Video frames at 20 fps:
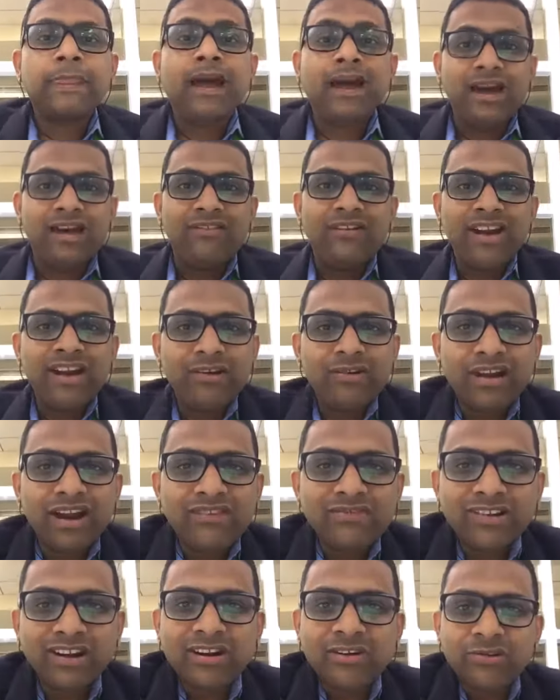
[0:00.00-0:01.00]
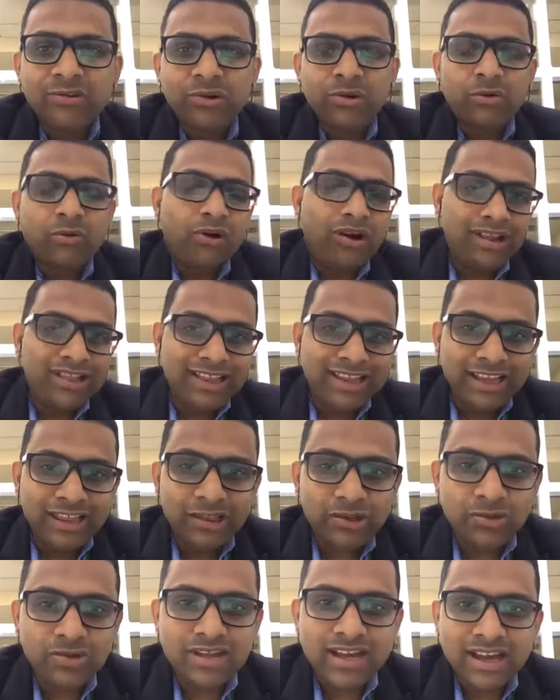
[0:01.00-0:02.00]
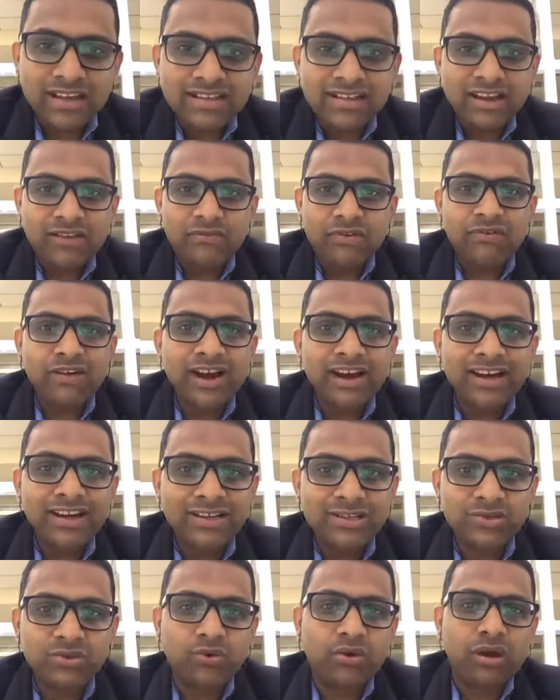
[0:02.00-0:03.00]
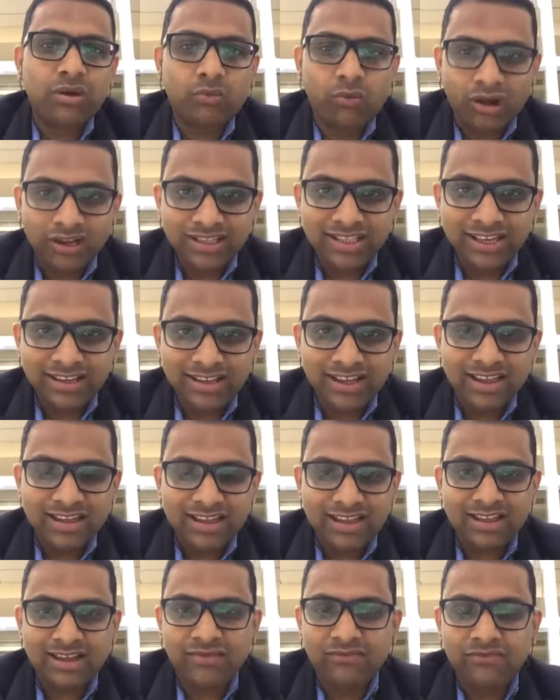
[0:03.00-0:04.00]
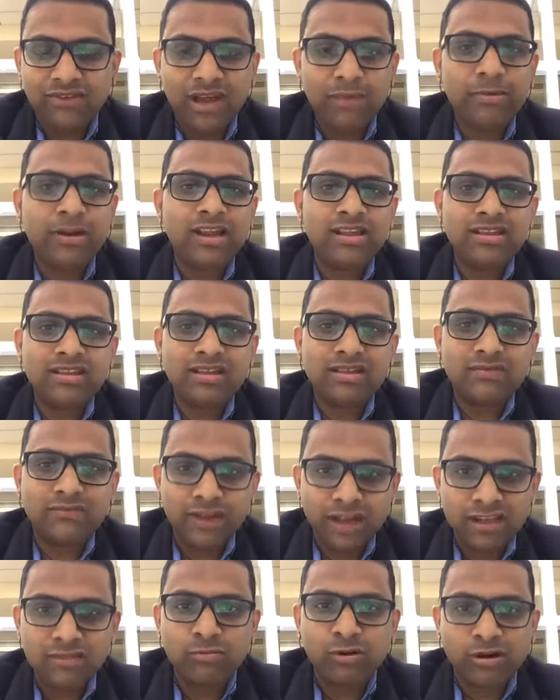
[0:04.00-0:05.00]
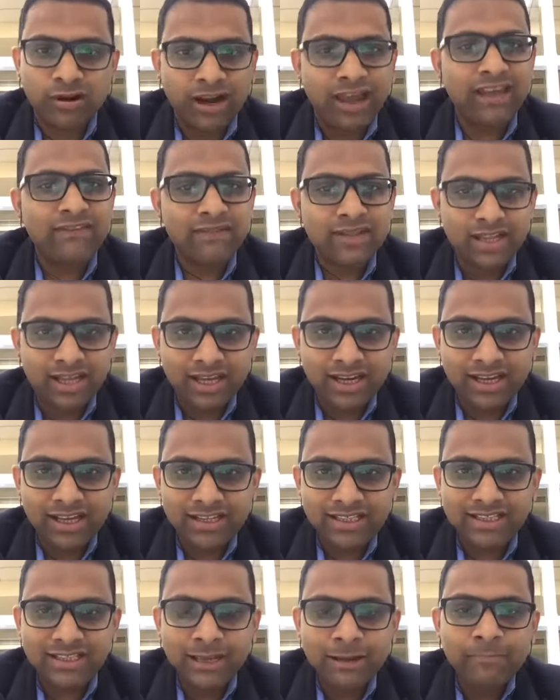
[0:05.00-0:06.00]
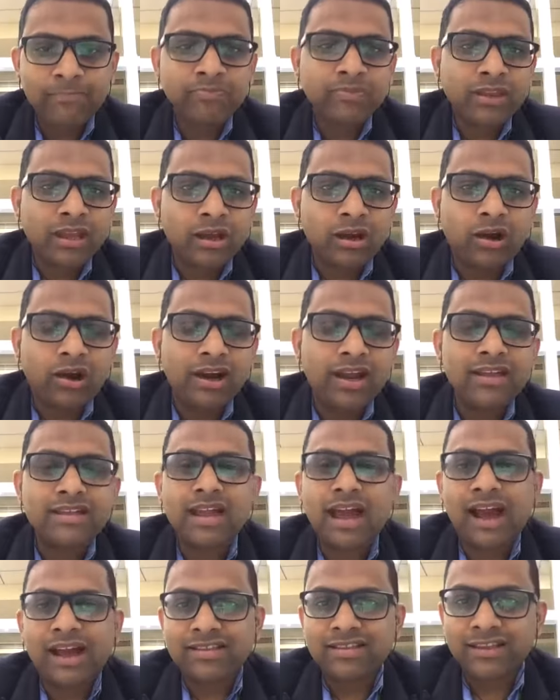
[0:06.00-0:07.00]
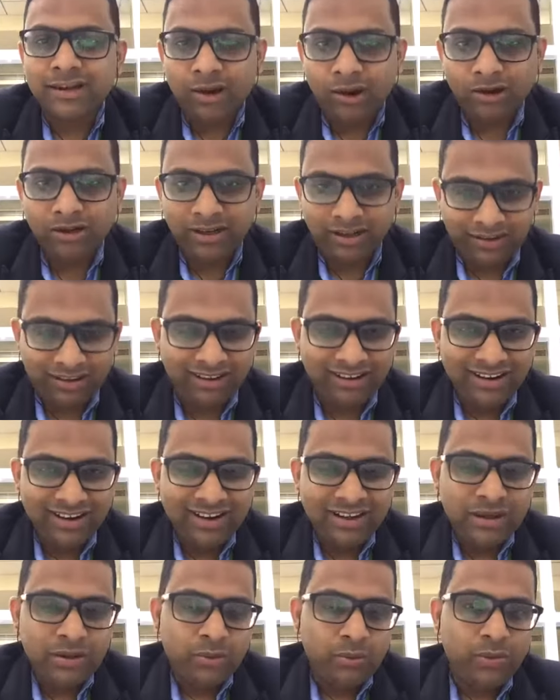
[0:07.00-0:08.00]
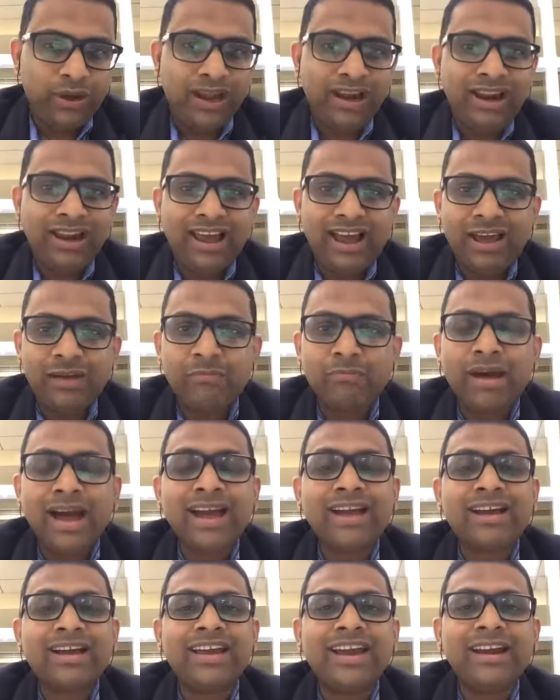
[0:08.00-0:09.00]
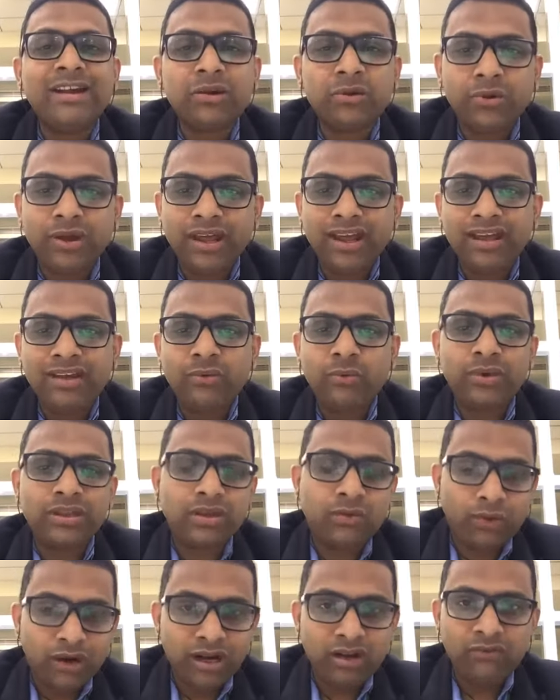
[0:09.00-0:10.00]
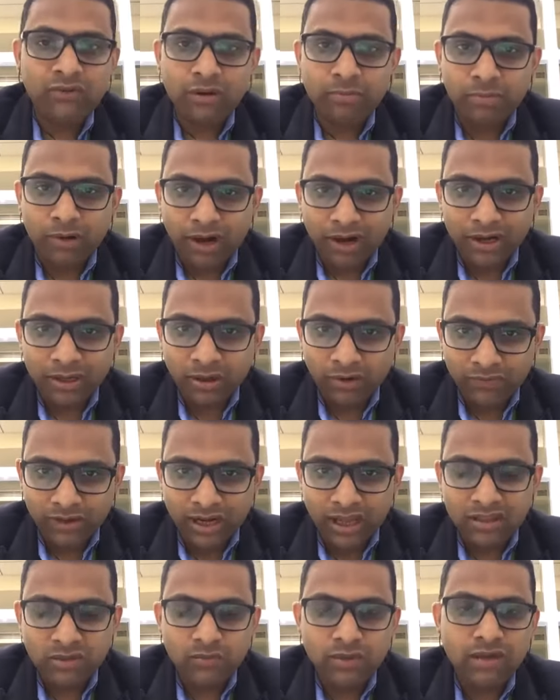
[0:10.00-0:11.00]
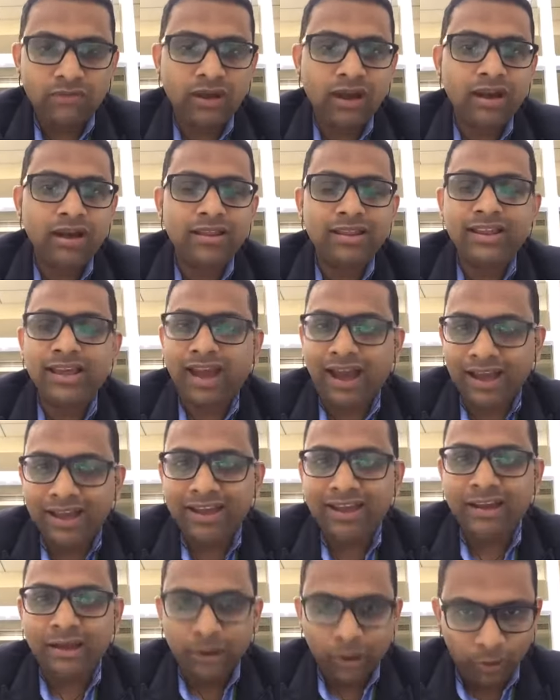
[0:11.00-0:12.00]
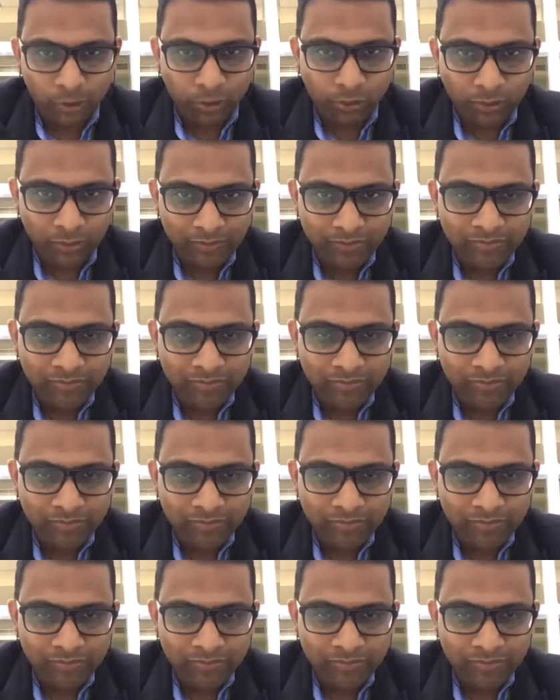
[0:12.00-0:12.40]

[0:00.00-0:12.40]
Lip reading: A very good afternoon to all the enthusiastic Vivites who are watching this fabulous Facebook live series called as Ask the Doctor. Well, I am back again today with a wonderful product of Indus Viva, the iGlow.